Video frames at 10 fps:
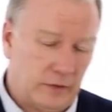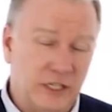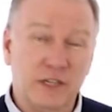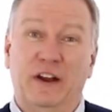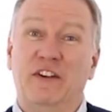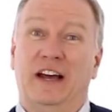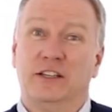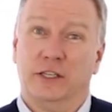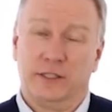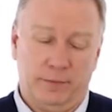She's a very
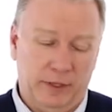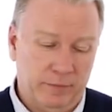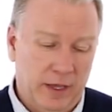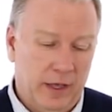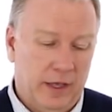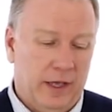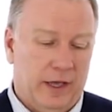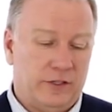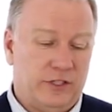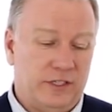nice customer,
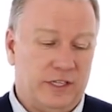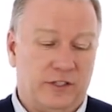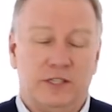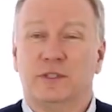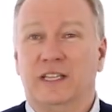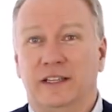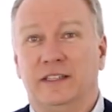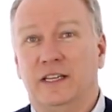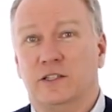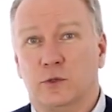and she said she was selling
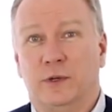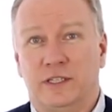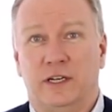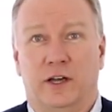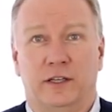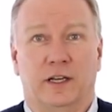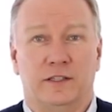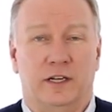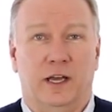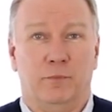these at
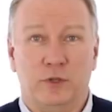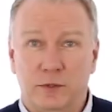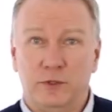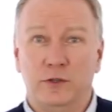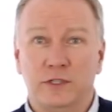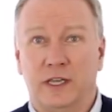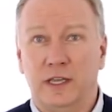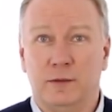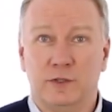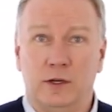$29.99, but she was using
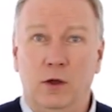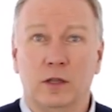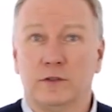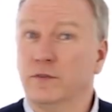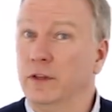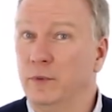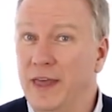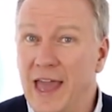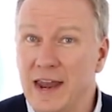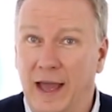helium. Said, oh, I'll just fill them with
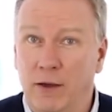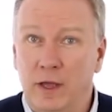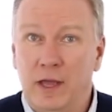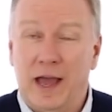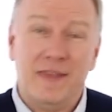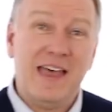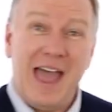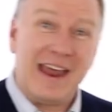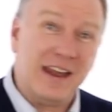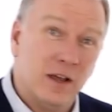air now. And
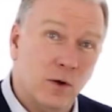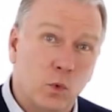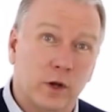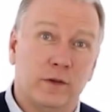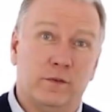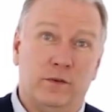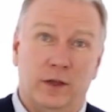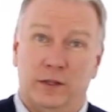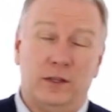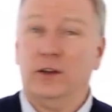then
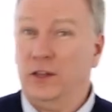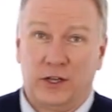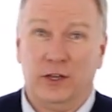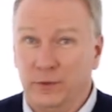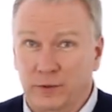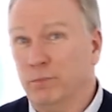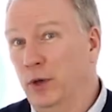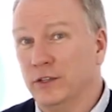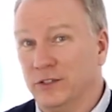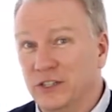another
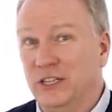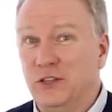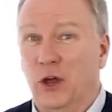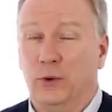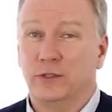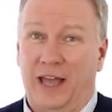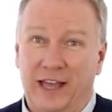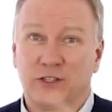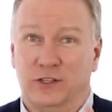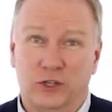person she knows that
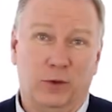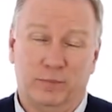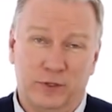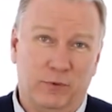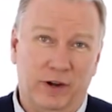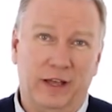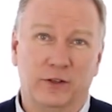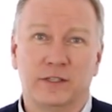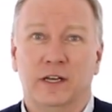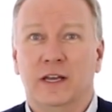has a shop somewhere
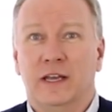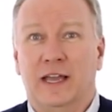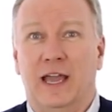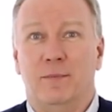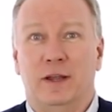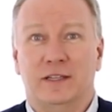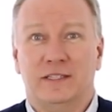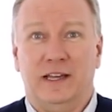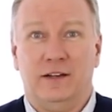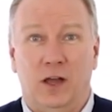else came in and
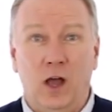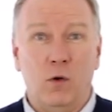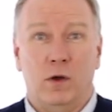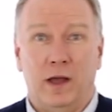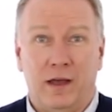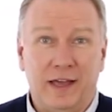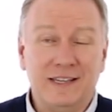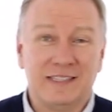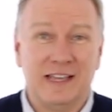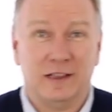said, oh, I
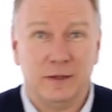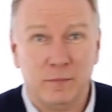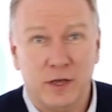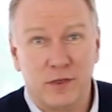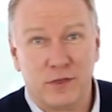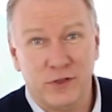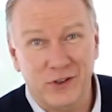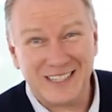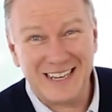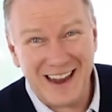sell them at
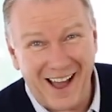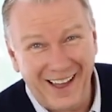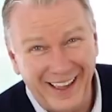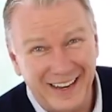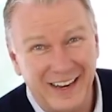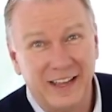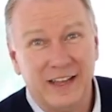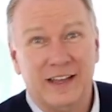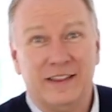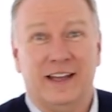
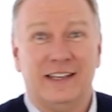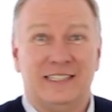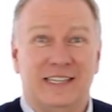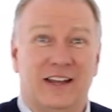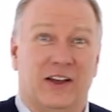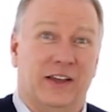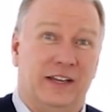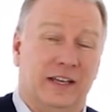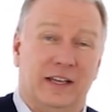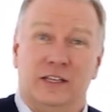
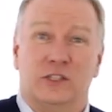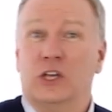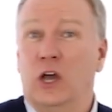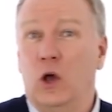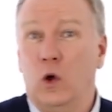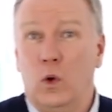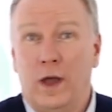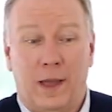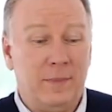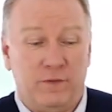$39.99.
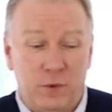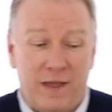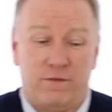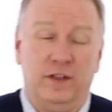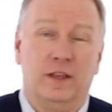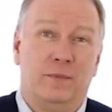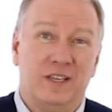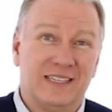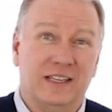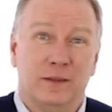So, I mean, if you air fill them and
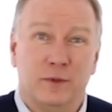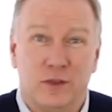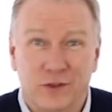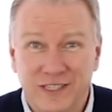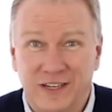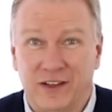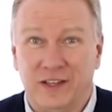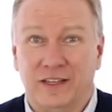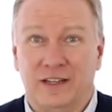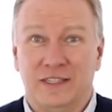you sell them at
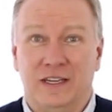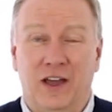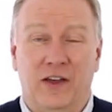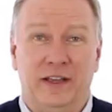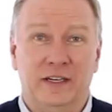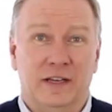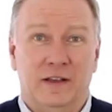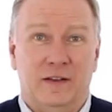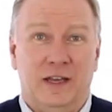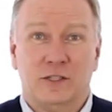$39.99,
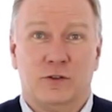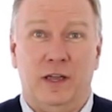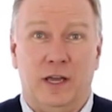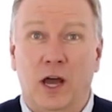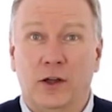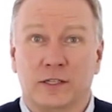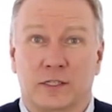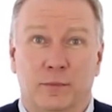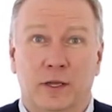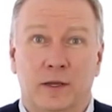that's great. And our
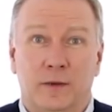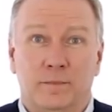customer,